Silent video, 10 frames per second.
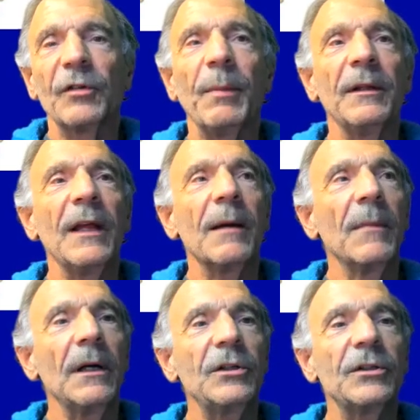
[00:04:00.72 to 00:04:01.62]
to spend that
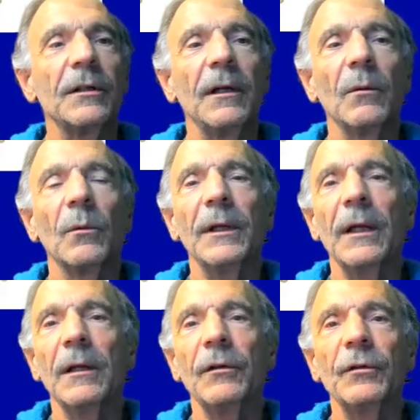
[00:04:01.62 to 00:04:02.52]
much, and we'll
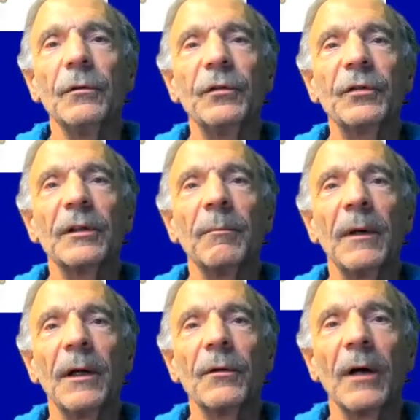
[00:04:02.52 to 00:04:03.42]
get into some
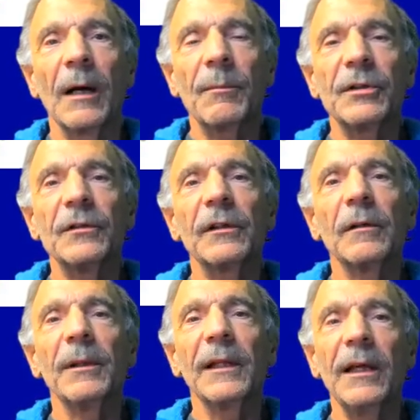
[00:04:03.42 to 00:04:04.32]
other options a little
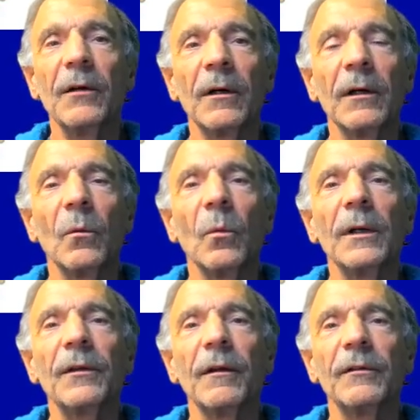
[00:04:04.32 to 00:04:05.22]
bit later on,
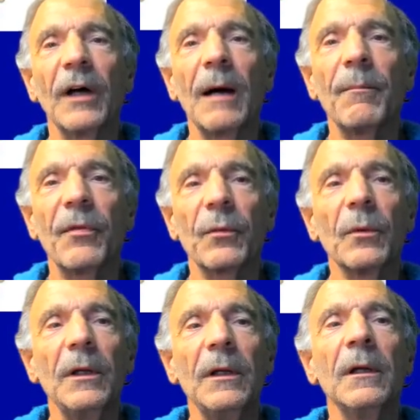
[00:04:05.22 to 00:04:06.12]
what the top
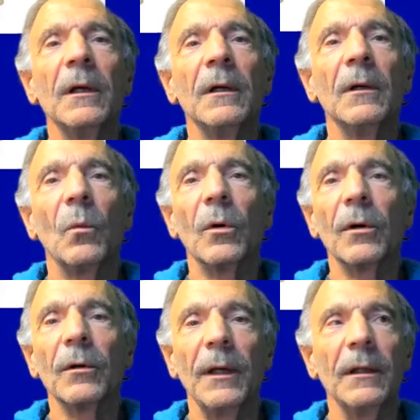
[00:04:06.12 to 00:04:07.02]
3
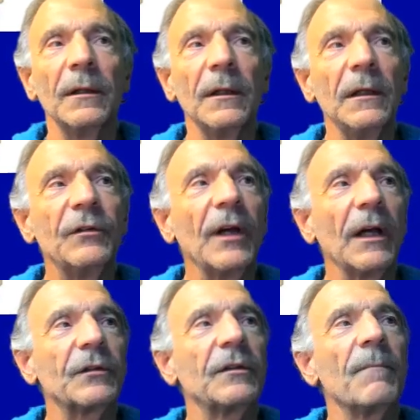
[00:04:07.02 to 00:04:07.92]
were in the
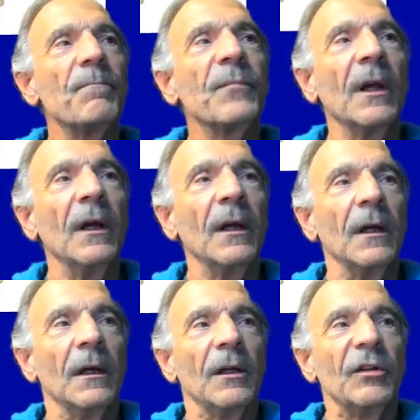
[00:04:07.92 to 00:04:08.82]
test.
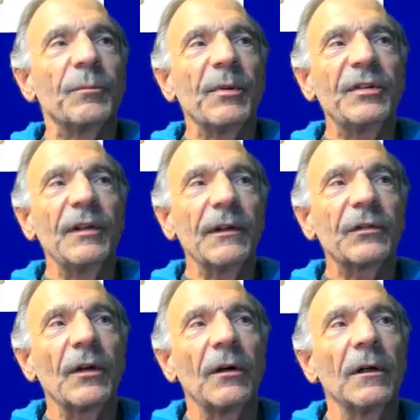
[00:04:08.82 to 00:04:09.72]

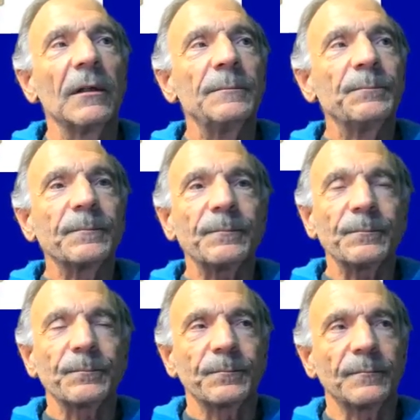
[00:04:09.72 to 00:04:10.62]
Specifics are,
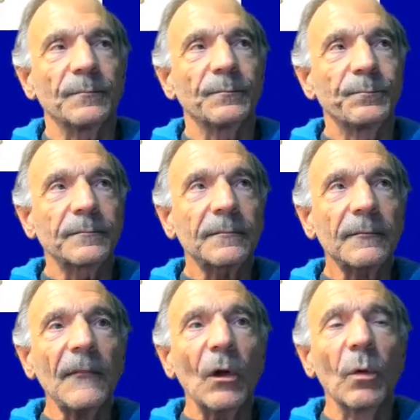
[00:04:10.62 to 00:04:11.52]

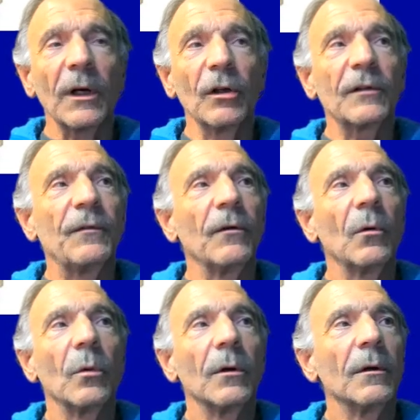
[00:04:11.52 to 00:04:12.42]
what I looked
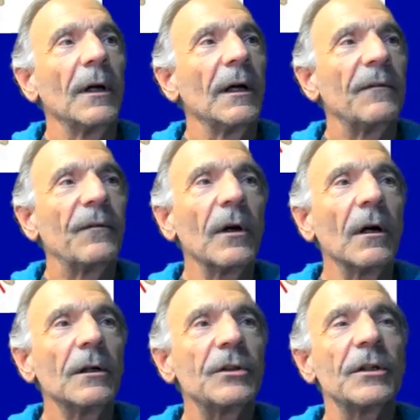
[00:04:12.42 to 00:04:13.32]
for were foot
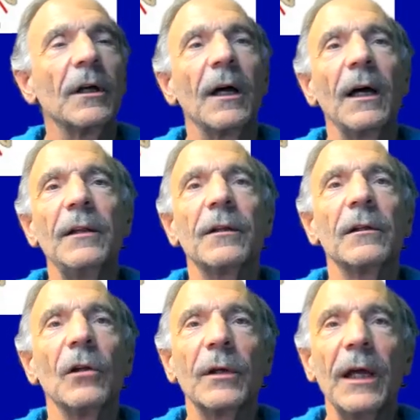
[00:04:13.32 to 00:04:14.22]
arch, height,
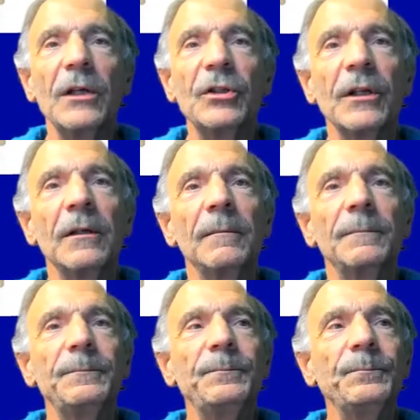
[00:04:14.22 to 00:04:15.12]
location.
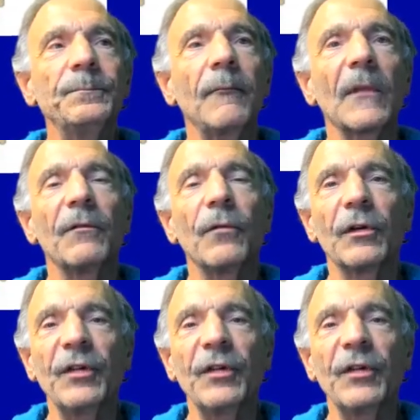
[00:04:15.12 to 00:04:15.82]
For